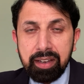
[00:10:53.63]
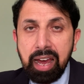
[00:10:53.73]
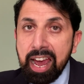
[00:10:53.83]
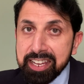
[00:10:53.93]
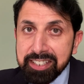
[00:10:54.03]

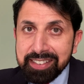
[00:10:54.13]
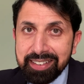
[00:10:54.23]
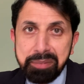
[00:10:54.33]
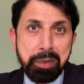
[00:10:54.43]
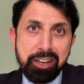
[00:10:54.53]
high
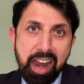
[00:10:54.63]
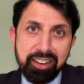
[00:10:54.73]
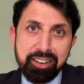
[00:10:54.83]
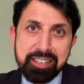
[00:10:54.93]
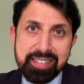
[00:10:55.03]
yield
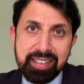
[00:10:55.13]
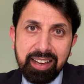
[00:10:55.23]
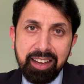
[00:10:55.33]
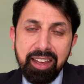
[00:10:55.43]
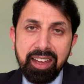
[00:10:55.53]
pediatrics
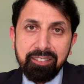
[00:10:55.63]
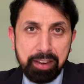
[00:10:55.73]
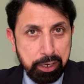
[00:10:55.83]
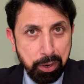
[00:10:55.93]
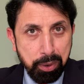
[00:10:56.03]

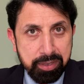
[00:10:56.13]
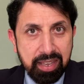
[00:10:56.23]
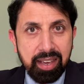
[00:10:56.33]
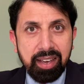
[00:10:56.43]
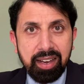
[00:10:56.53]
videos.
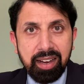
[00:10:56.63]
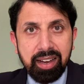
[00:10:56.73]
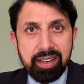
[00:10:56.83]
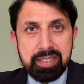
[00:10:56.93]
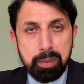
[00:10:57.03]

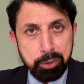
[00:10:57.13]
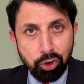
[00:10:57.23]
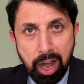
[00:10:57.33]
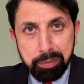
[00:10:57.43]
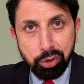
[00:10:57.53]

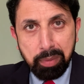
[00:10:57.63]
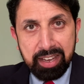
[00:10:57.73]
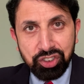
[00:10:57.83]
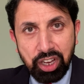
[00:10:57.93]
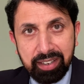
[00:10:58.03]
Subscribe to my
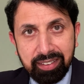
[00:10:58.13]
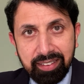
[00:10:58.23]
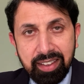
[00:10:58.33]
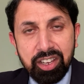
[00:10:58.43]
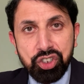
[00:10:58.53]

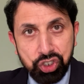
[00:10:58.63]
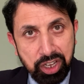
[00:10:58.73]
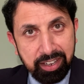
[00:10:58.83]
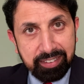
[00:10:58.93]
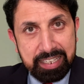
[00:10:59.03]
channel,
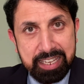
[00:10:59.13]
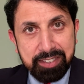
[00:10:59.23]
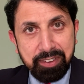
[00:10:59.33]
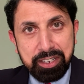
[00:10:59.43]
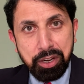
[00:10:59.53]
share these
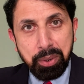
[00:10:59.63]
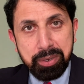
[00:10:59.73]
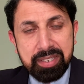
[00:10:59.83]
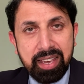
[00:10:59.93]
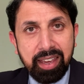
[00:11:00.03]

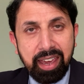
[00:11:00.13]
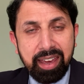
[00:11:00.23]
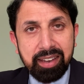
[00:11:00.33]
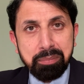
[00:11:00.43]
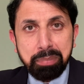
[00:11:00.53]
videos,
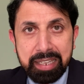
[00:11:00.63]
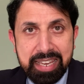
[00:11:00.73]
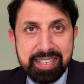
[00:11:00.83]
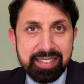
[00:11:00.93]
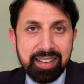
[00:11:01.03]
and
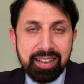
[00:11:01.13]
please